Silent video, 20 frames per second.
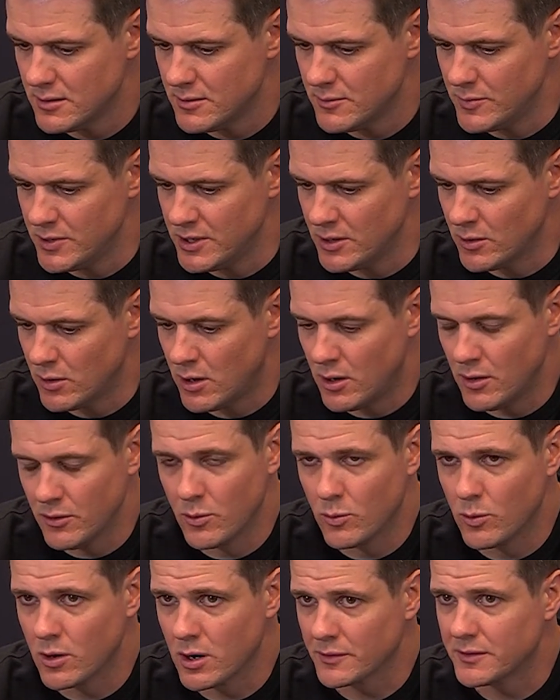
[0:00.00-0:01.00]
you know, all the
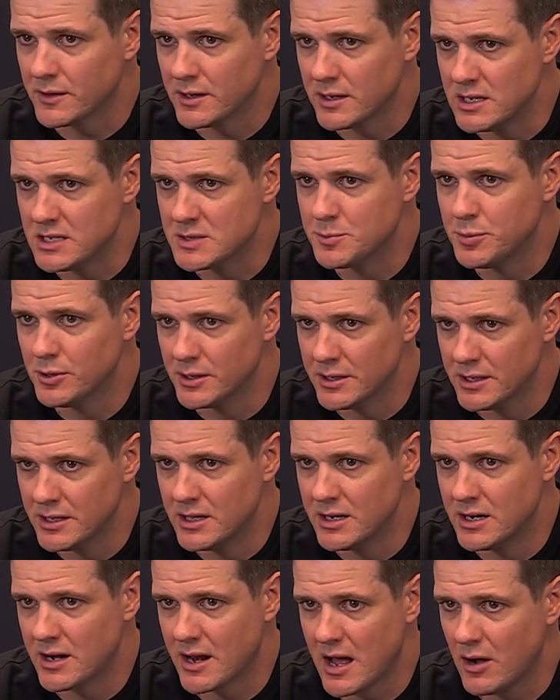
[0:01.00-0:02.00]
work that he's put
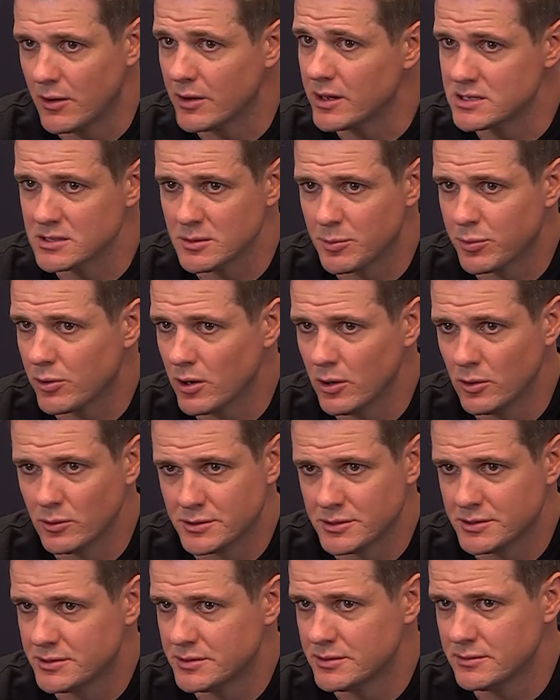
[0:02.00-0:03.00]
in and how he's
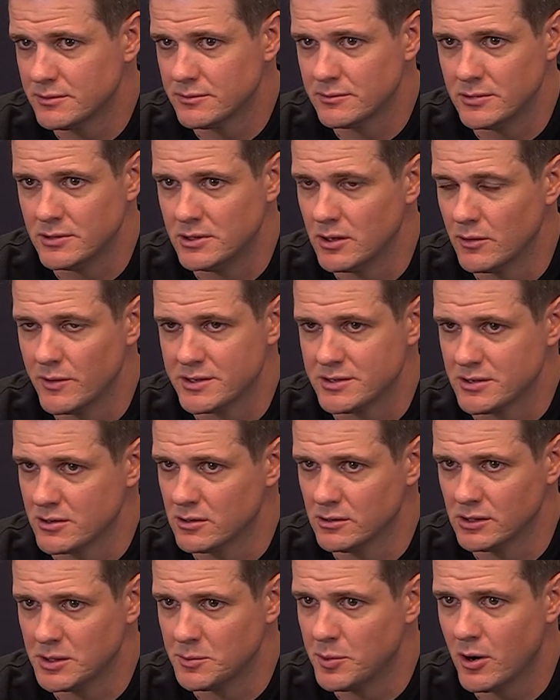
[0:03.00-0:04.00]
approached, you know, this
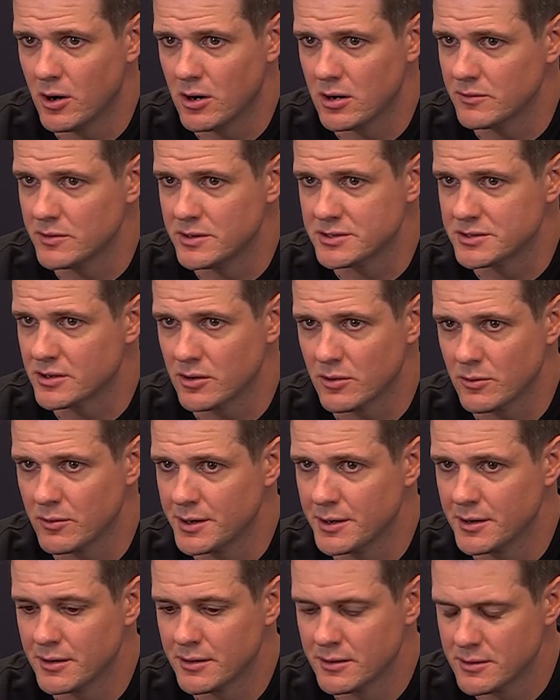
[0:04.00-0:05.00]
early part of his
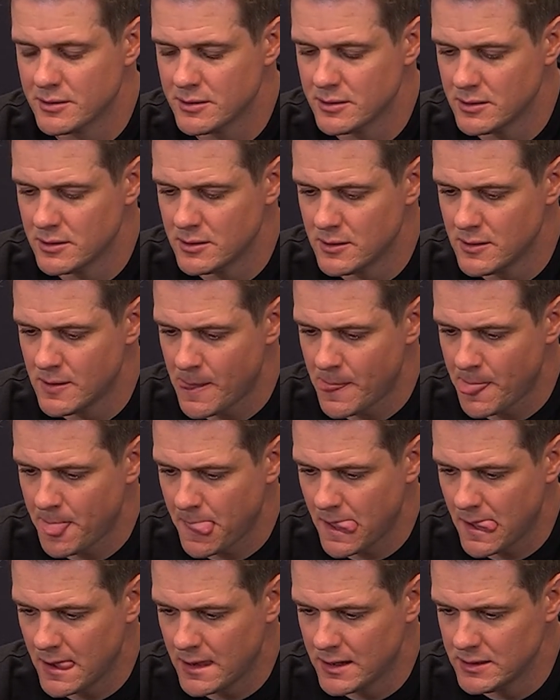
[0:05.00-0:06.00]
career.
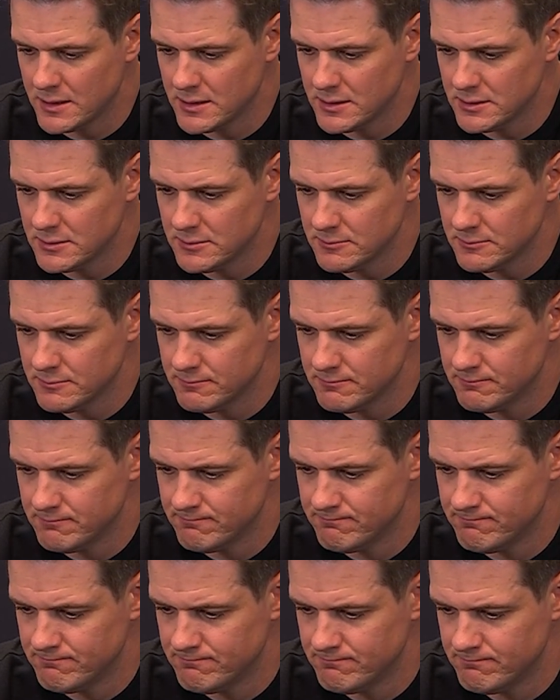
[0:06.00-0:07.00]

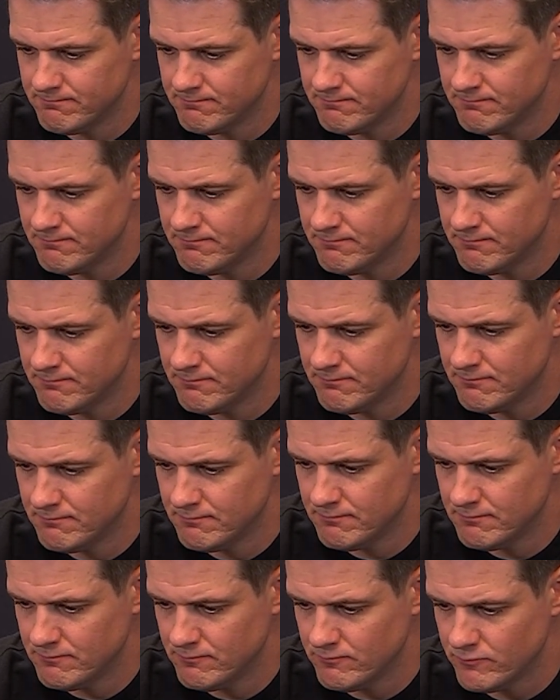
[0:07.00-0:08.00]

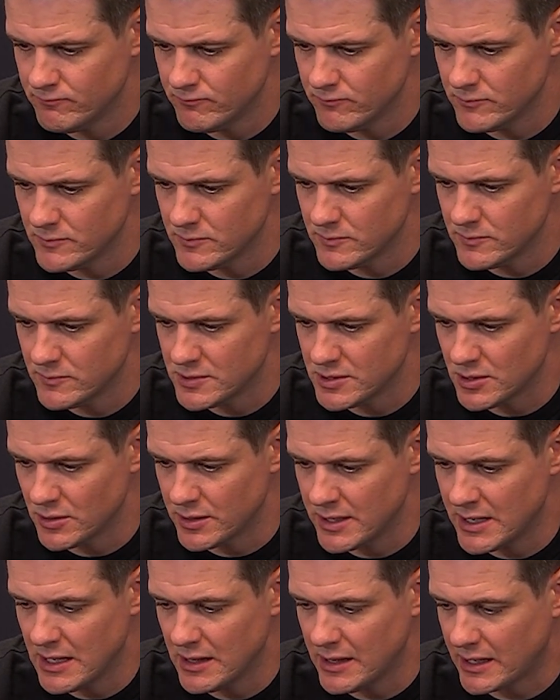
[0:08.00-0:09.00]
So,
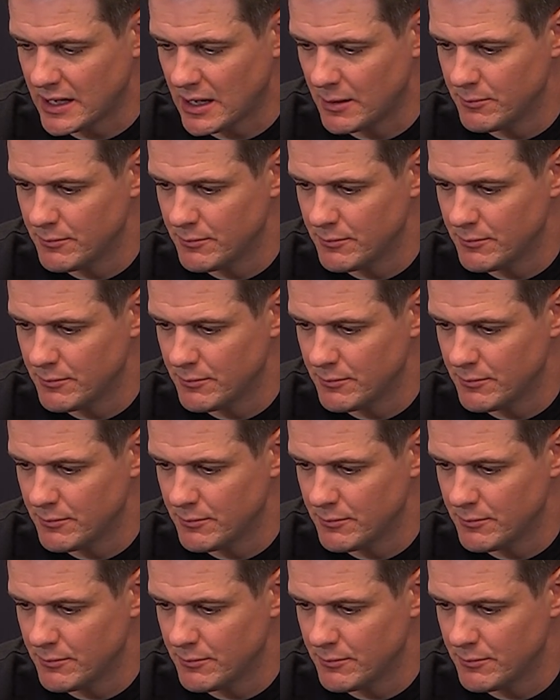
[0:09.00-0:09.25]
yeah, like,